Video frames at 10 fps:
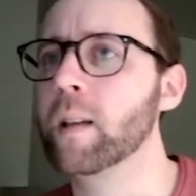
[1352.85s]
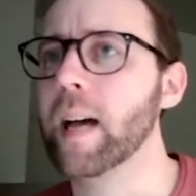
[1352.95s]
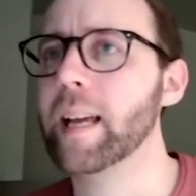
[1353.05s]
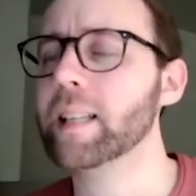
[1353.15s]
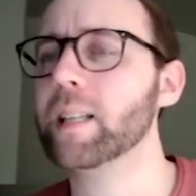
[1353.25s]

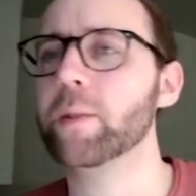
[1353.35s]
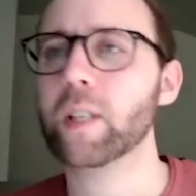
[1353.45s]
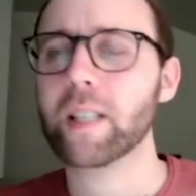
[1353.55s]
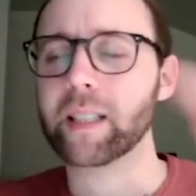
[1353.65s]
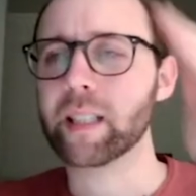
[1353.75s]
I guess that was
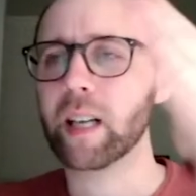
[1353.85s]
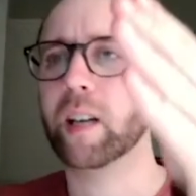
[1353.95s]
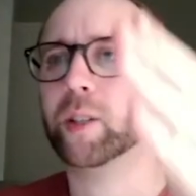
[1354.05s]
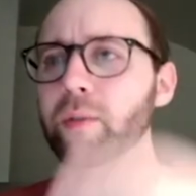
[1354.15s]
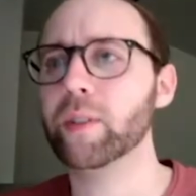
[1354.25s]
just like
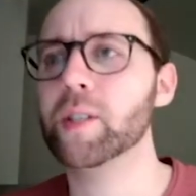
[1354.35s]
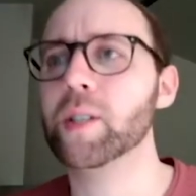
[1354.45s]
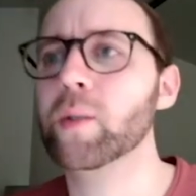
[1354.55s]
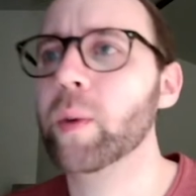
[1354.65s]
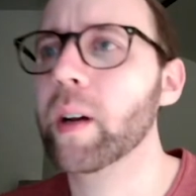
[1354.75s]
tunnel
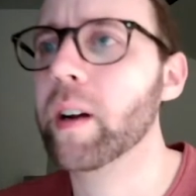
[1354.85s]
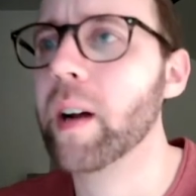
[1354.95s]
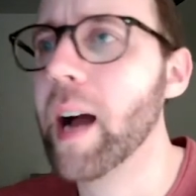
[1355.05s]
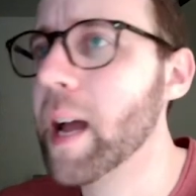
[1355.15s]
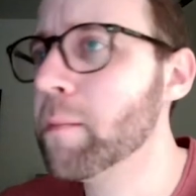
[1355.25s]
vision where
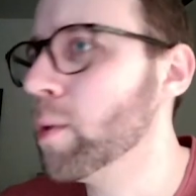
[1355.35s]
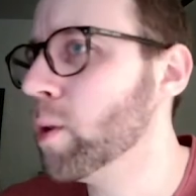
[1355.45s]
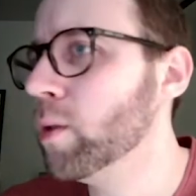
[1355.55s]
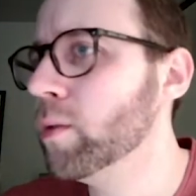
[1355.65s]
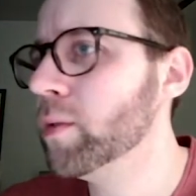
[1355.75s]
I
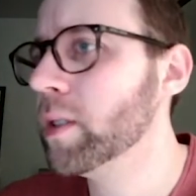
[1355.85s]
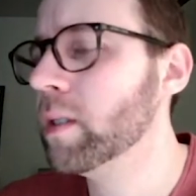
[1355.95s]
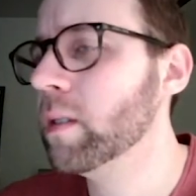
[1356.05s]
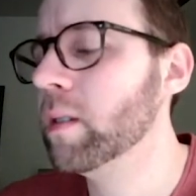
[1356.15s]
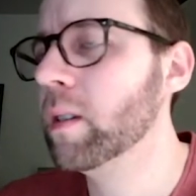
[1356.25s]
moved
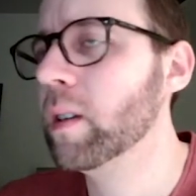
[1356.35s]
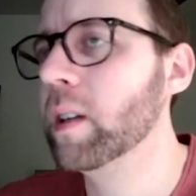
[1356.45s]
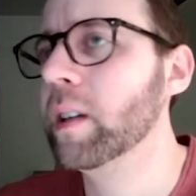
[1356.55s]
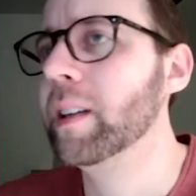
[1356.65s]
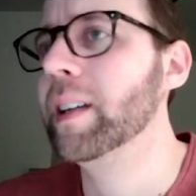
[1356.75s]

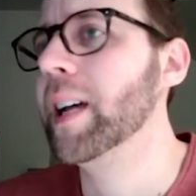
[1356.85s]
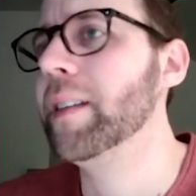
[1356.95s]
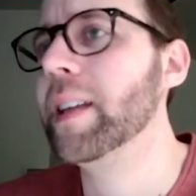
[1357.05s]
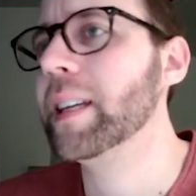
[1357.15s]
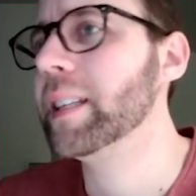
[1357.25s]
and
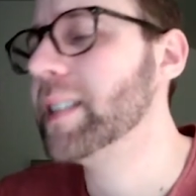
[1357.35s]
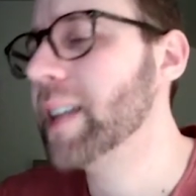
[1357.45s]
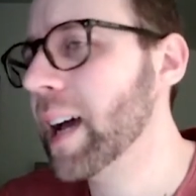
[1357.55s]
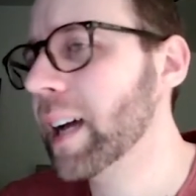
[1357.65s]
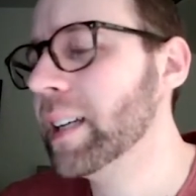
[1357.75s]
they can
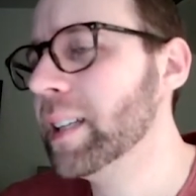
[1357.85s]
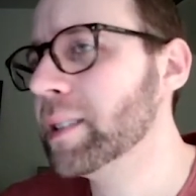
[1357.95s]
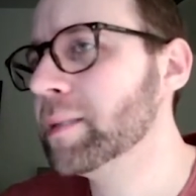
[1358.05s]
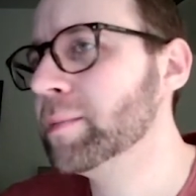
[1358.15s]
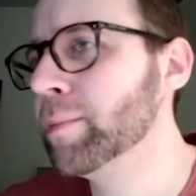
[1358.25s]
attack it,
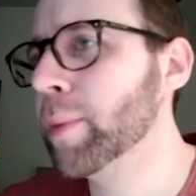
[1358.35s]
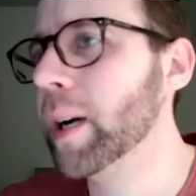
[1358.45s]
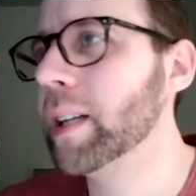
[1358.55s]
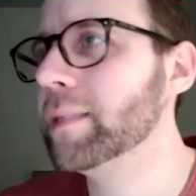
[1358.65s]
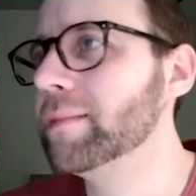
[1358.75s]
but